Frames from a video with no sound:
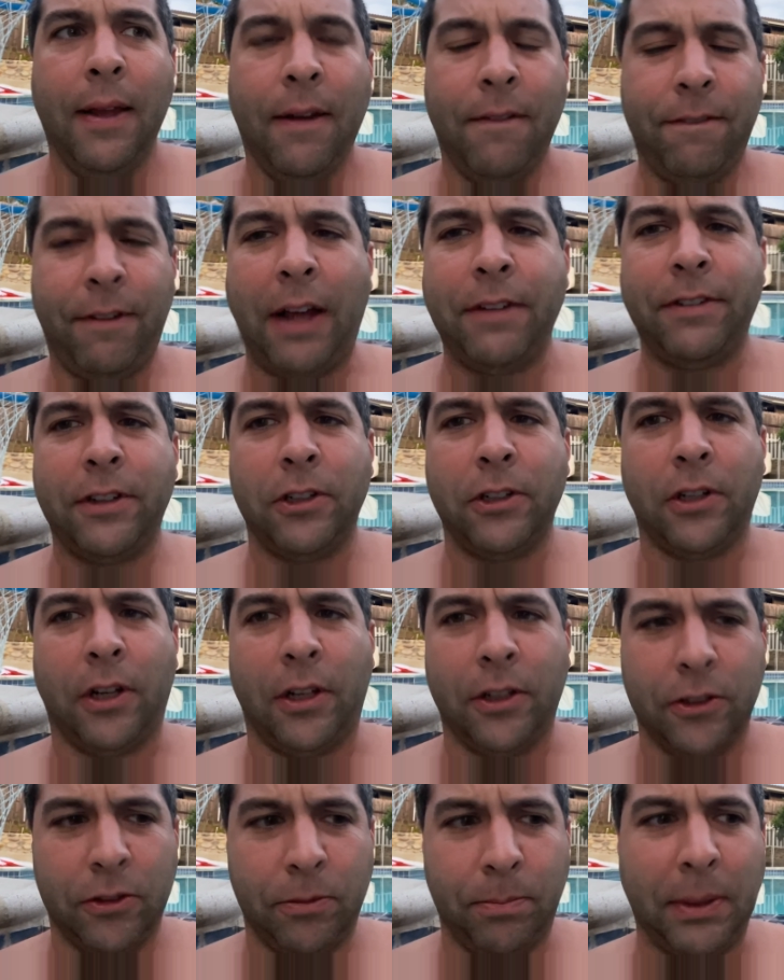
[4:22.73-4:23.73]

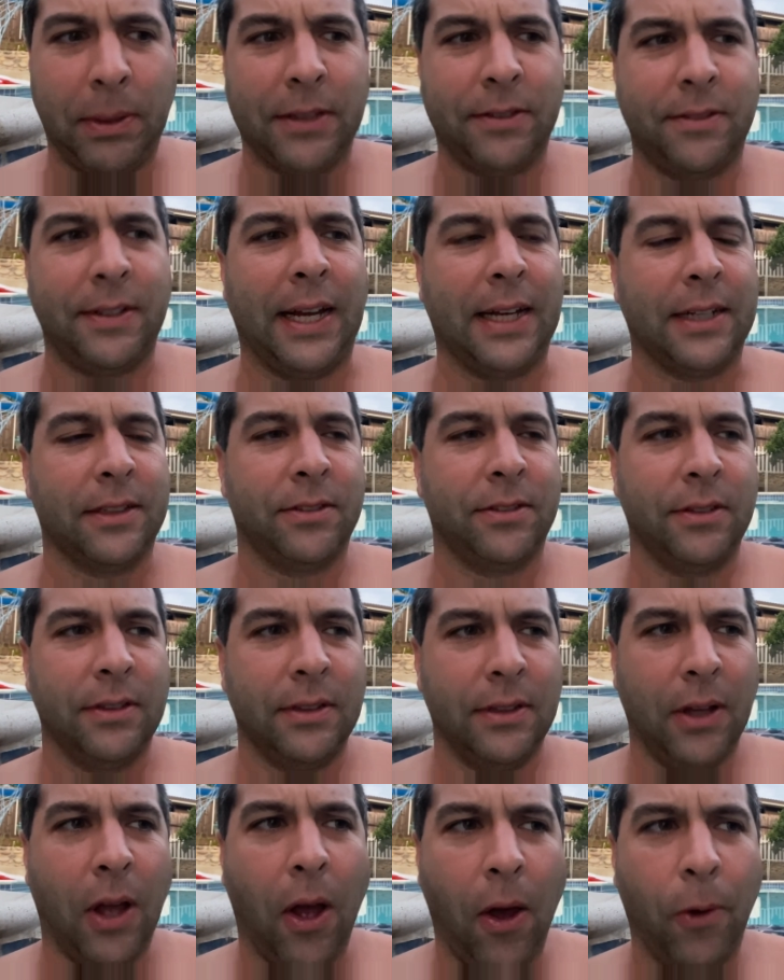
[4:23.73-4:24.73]
$500 plus tax.
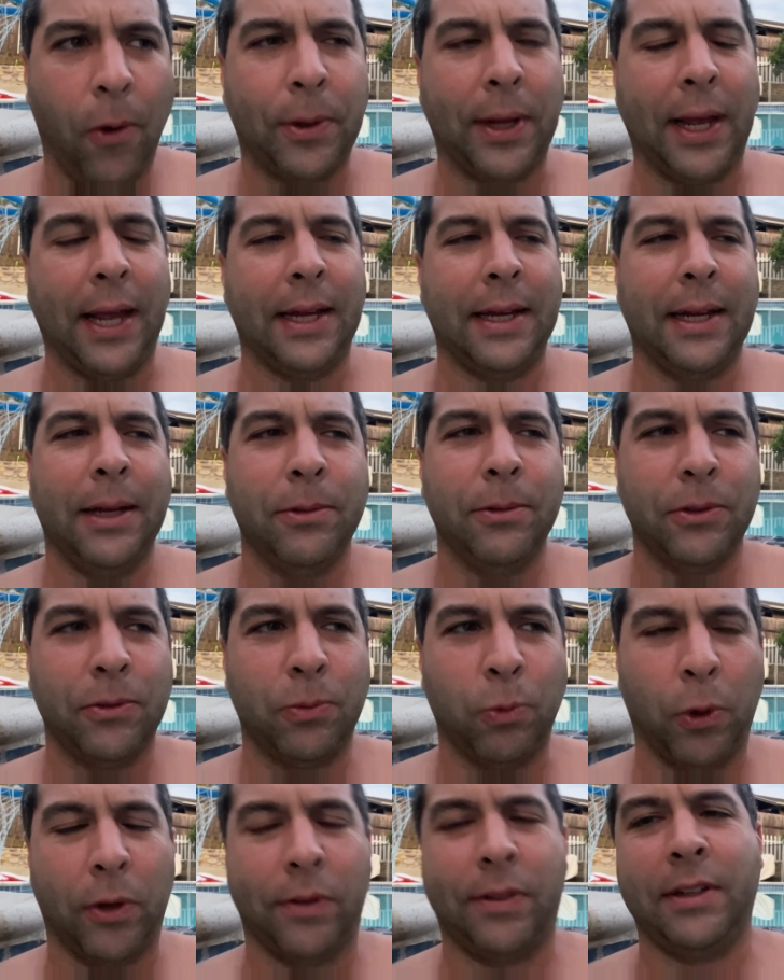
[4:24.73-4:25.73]
Okay. It was
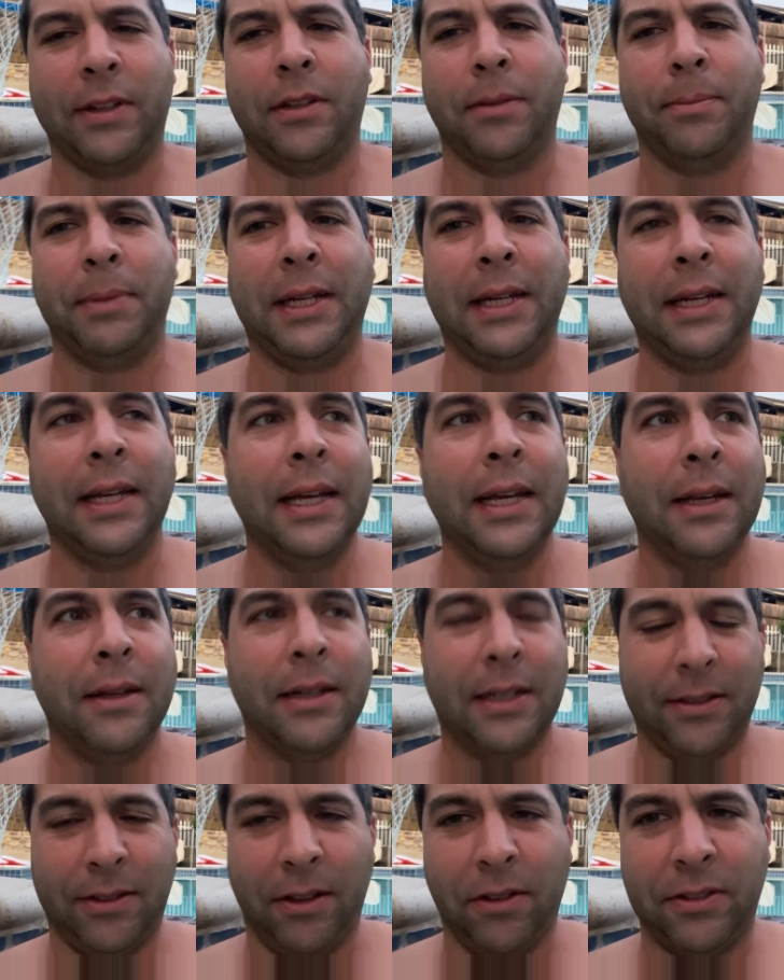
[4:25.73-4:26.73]
worth it to me
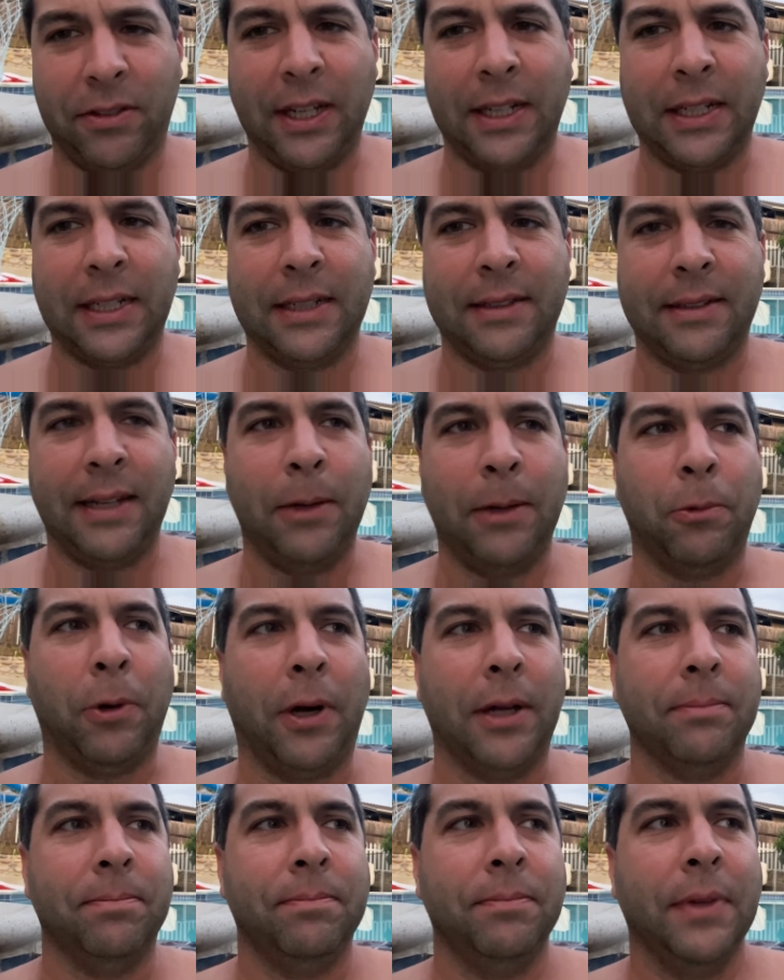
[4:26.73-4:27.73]
cuz I was getting it day
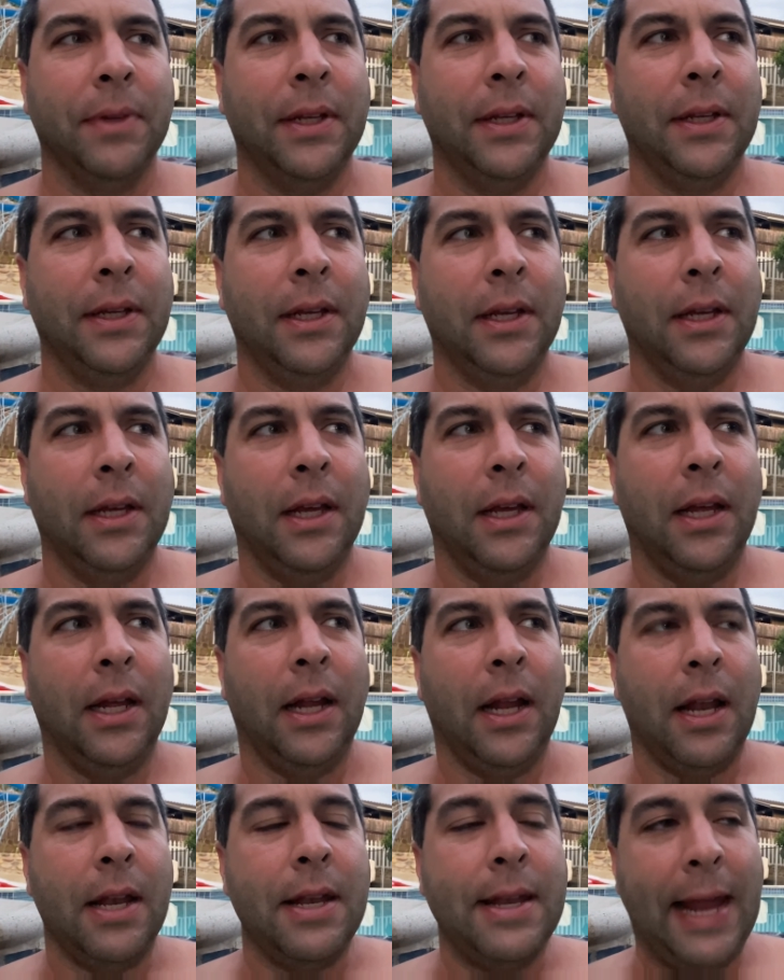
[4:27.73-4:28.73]
1.
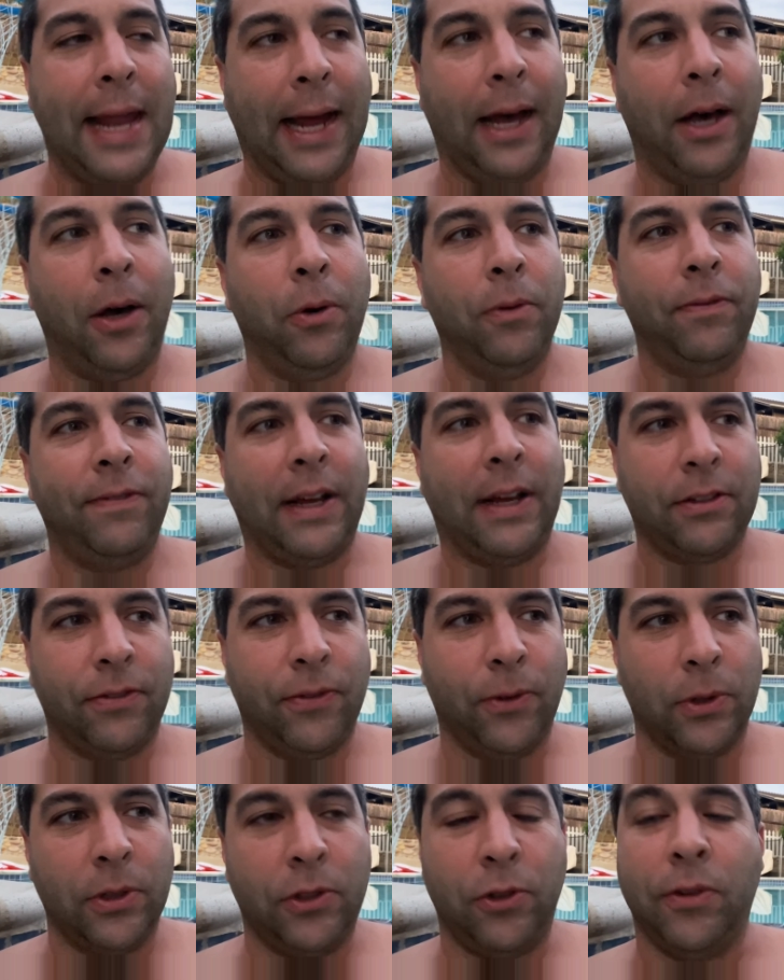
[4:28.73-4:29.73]
Now, fast
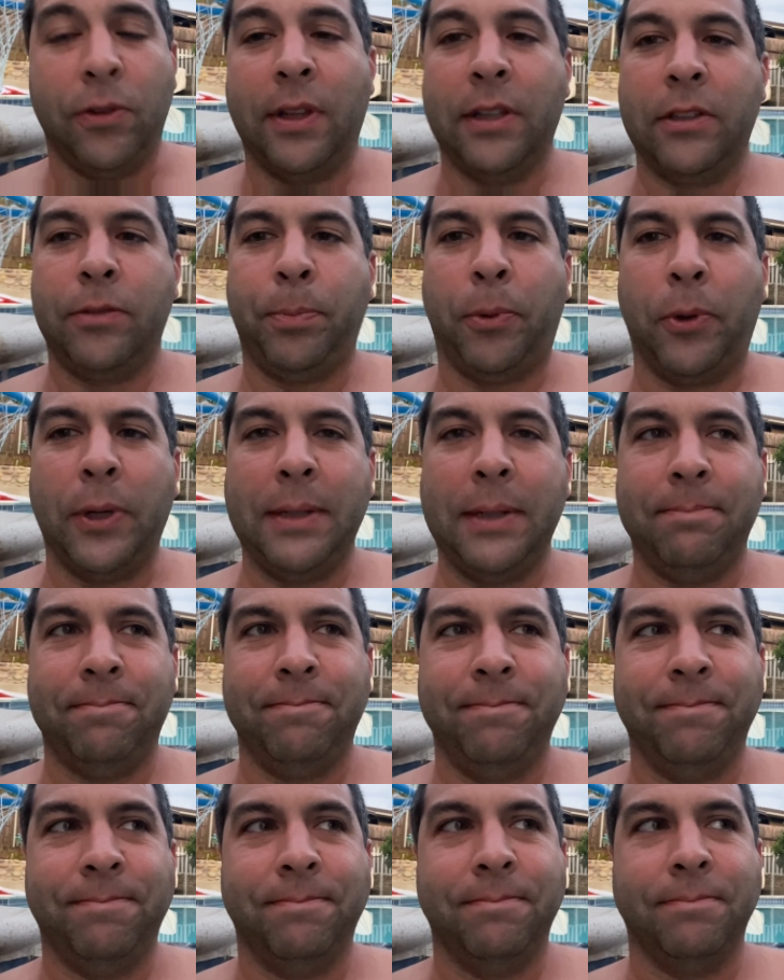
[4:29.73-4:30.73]
forward to this point,
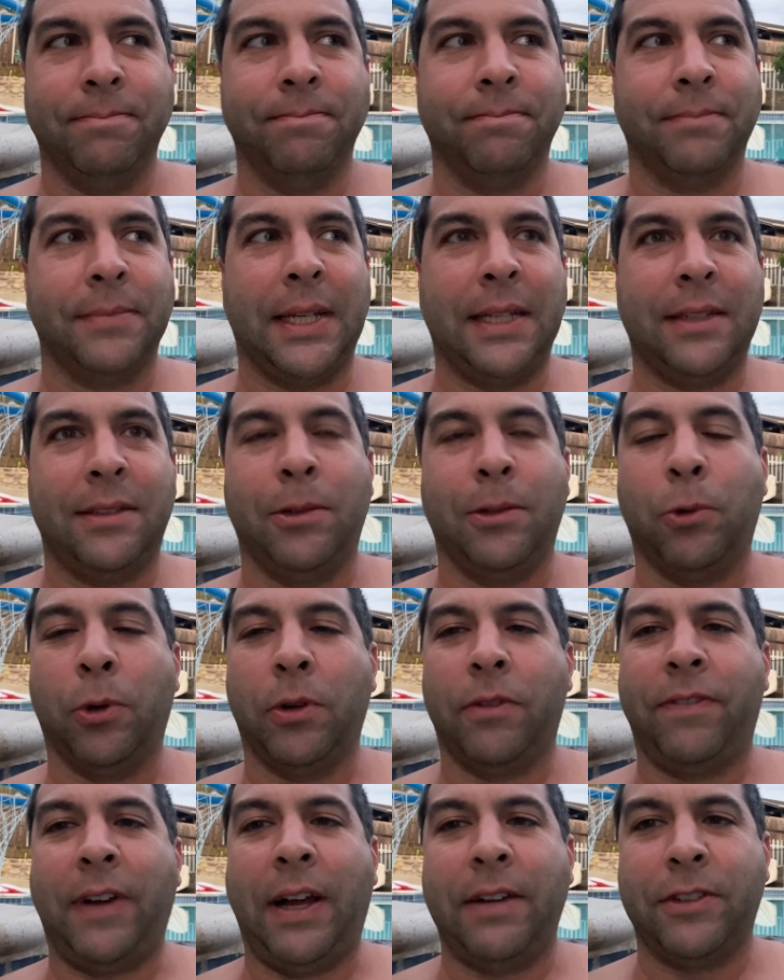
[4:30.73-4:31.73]
is it
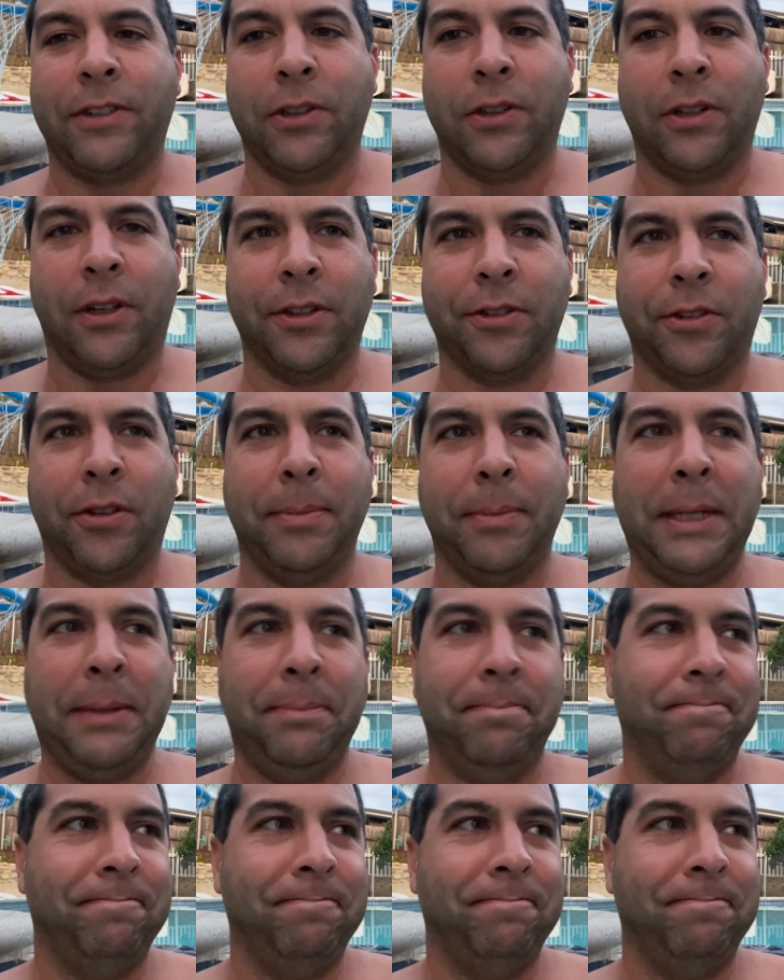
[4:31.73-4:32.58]
worth $500 to me?